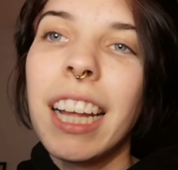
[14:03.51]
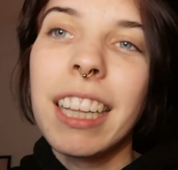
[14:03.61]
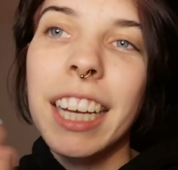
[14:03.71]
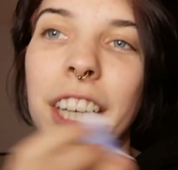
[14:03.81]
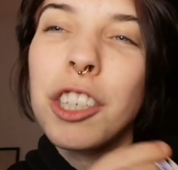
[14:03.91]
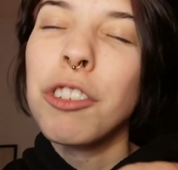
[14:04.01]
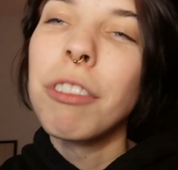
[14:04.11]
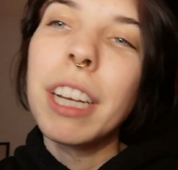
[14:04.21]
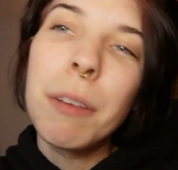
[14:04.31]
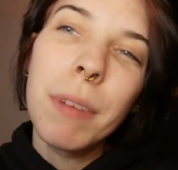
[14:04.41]
like a
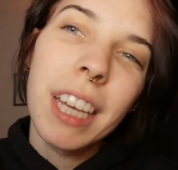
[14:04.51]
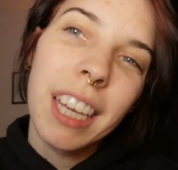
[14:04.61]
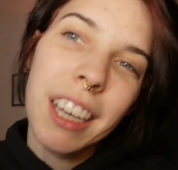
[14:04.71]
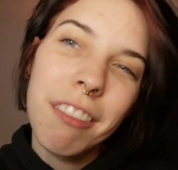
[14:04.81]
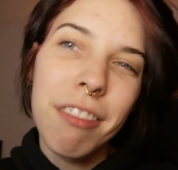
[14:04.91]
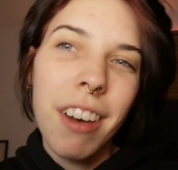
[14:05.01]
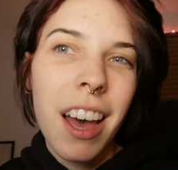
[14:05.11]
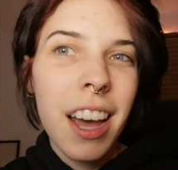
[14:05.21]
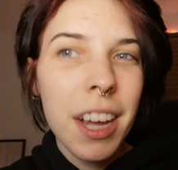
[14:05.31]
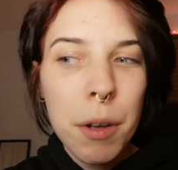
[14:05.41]
dreamy
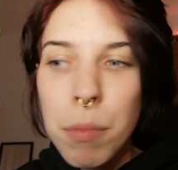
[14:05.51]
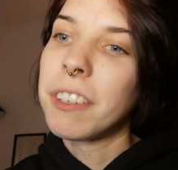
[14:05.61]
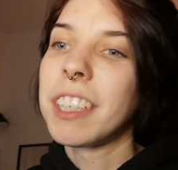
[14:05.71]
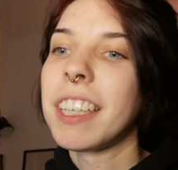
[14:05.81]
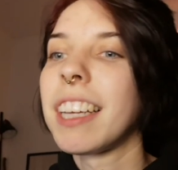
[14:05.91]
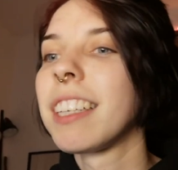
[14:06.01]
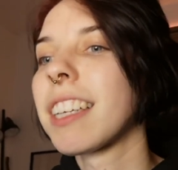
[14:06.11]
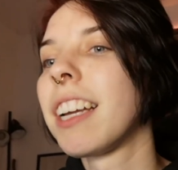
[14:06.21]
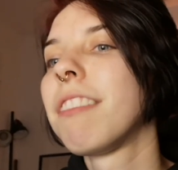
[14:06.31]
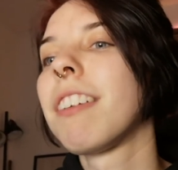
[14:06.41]
vibe, which I think is
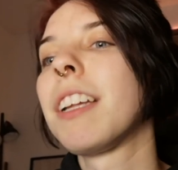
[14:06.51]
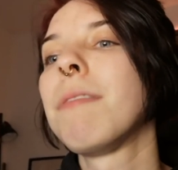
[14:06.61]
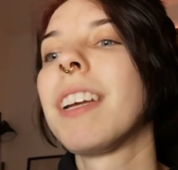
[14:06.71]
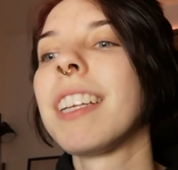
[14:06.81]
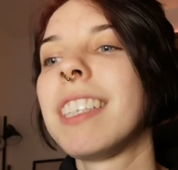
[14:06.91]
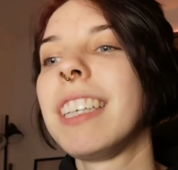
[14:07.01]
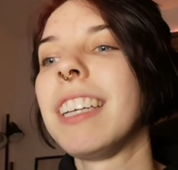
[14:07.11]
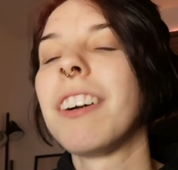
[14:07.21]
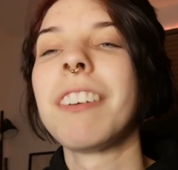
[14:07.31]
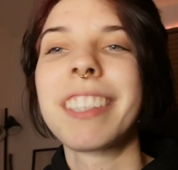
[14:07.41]
kind of funny because he
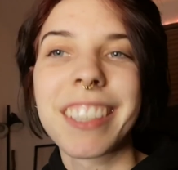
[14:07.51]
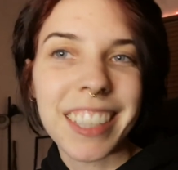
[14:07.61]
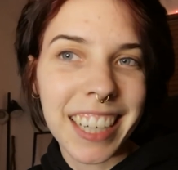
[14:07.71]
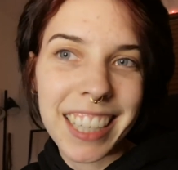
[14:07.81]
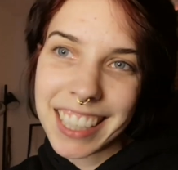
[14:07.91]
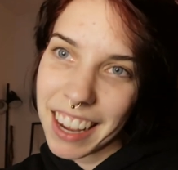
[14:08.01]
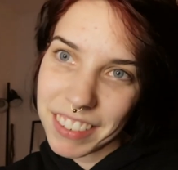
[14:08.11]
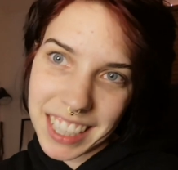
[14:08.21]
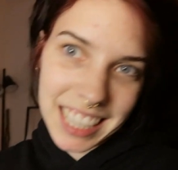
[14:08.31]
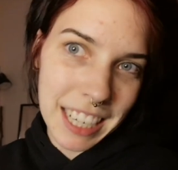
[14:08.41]
always looks like he's half
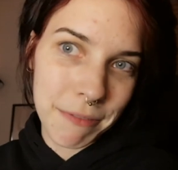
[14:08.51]
asleep.